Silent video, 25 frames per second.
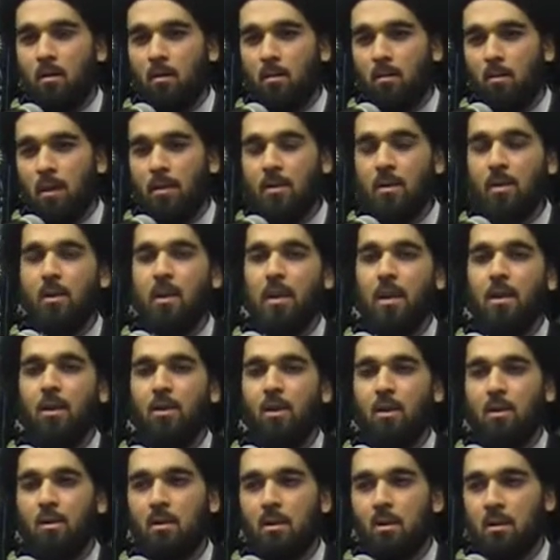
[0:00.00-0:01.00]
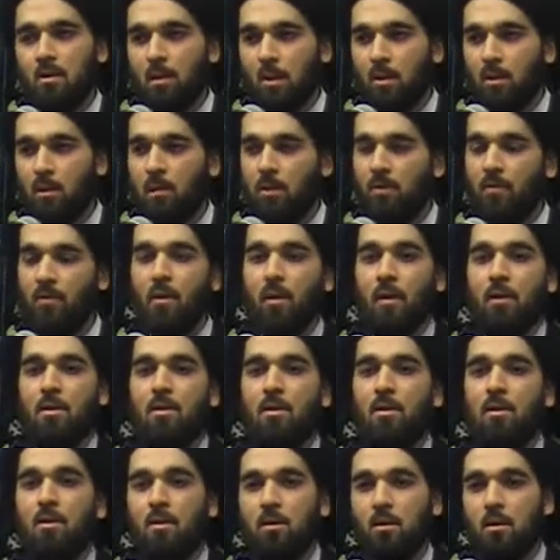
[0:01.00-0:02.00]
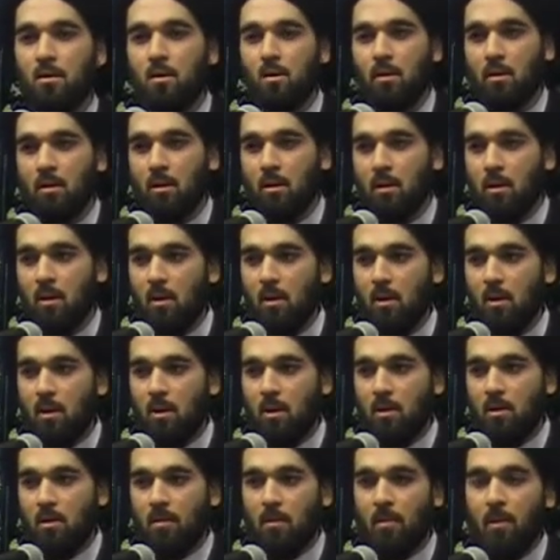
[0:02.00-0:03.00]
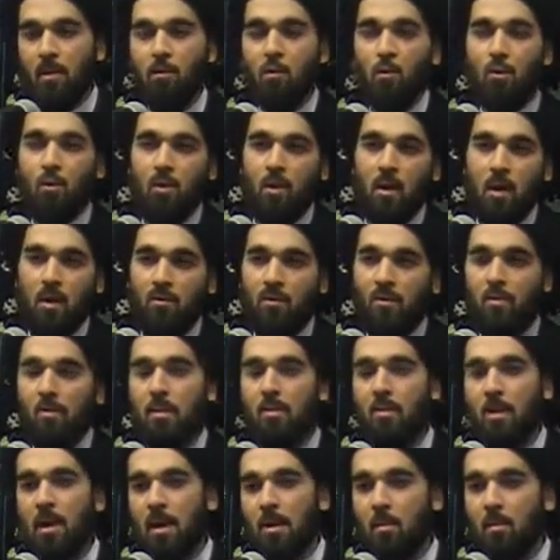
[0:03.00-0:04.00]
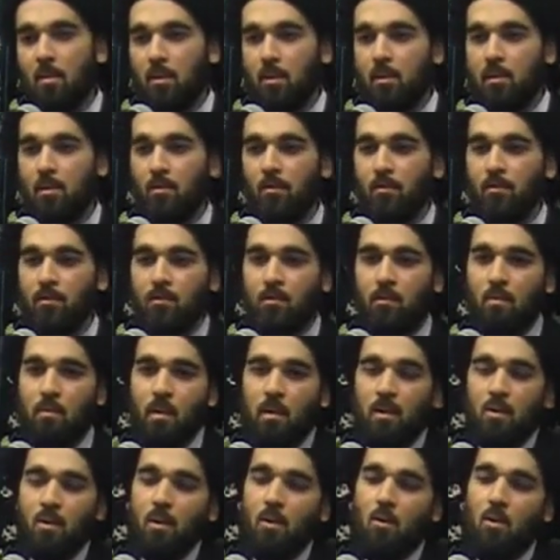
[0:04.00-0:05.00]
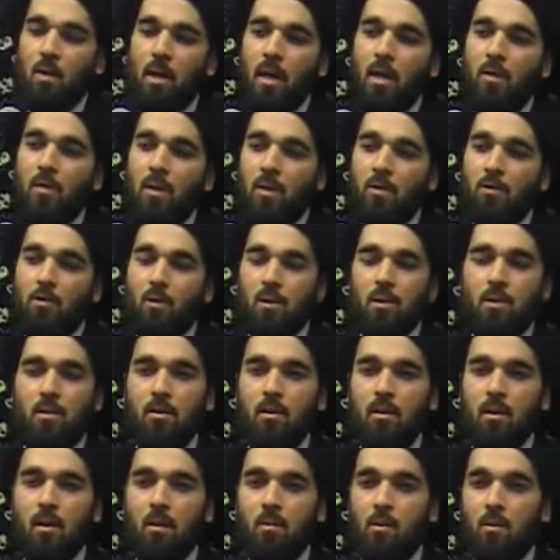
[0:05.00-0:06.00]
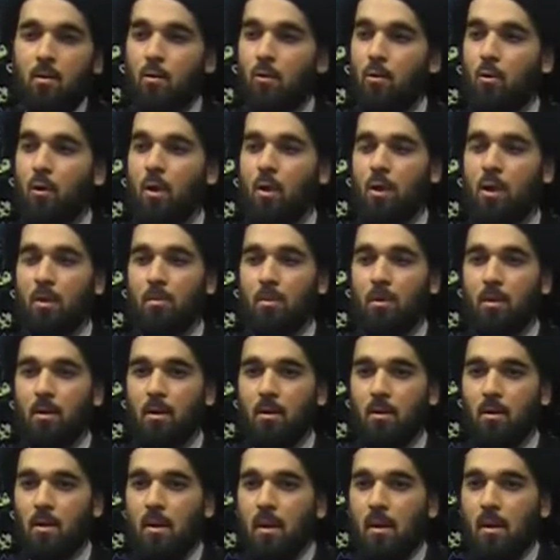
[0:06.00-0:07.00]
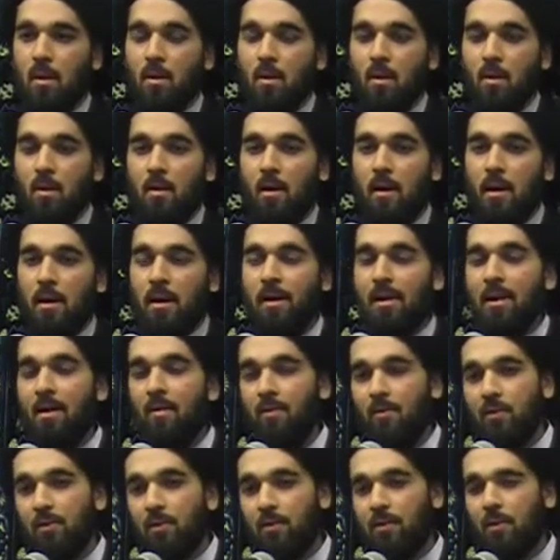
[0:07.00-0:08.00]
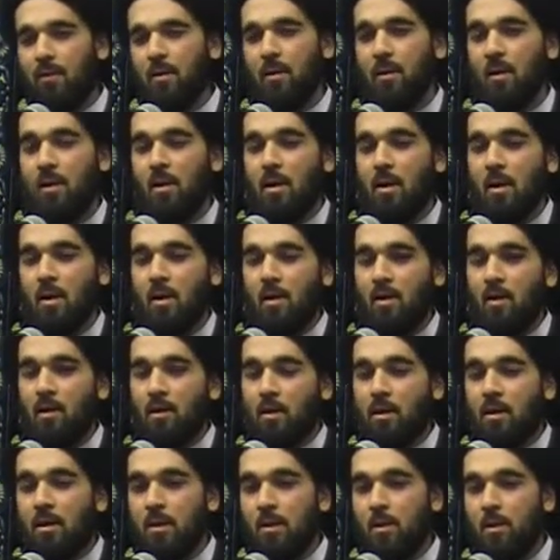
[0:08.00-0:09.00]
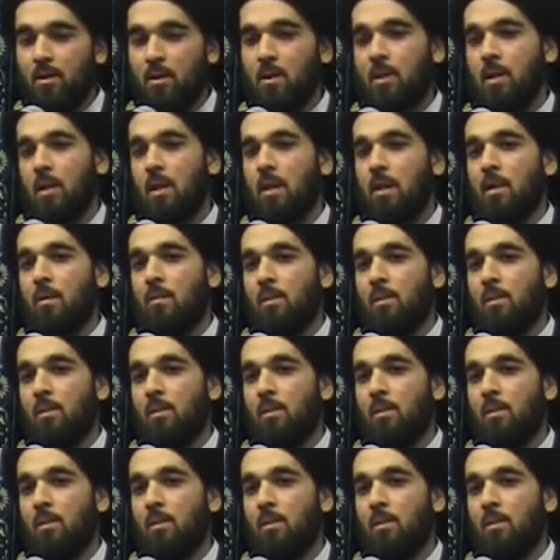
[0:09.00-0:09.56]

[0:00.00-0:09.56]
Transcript: recitations, special verses from the Torah, from the Bible. He said, okay, they trusted him, he was a worshipper. They left their sister